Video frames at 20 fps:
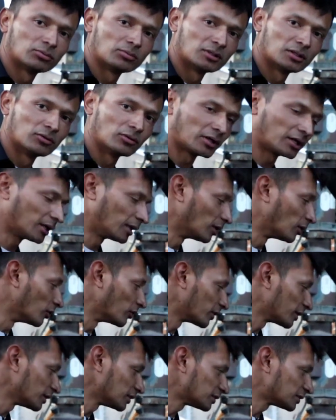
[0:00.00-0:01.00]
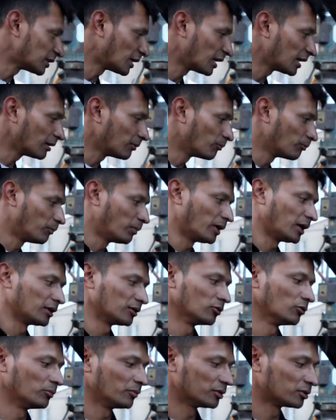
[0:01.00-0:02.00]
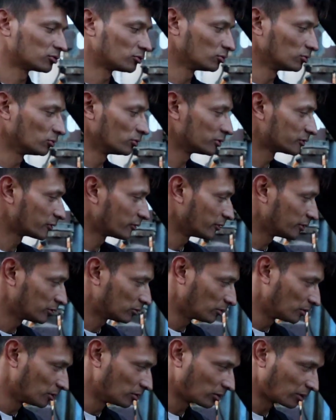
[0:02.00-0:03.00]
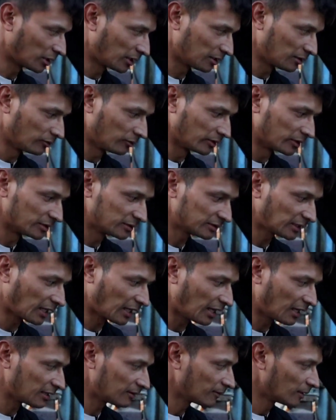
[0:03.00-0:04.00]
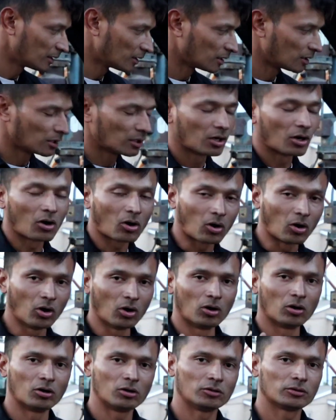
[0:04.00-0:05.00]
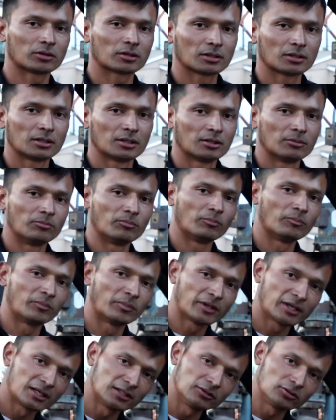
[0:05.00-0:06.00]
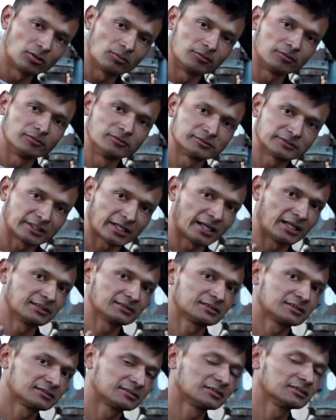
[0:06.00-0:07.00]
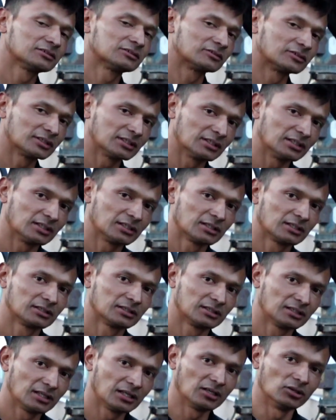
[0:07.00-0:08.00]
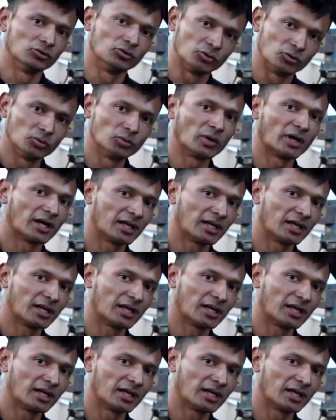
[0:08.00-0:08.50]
to be located on this side, bank number 2 is going to be located on this side. On BMW's N63 TU